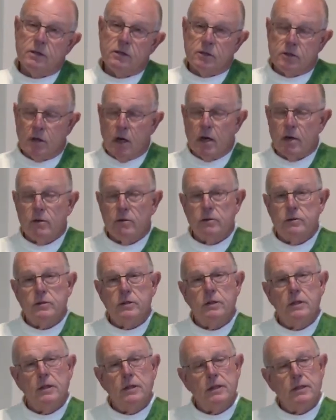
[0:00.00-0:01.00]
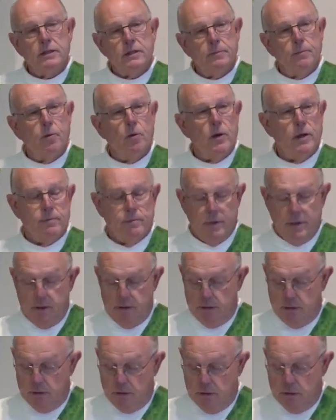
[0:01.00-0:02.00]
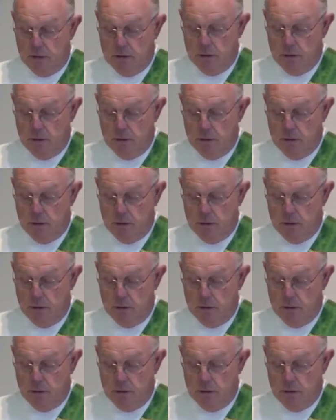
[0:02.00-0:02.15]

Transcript: the sorrows, and the disappointments.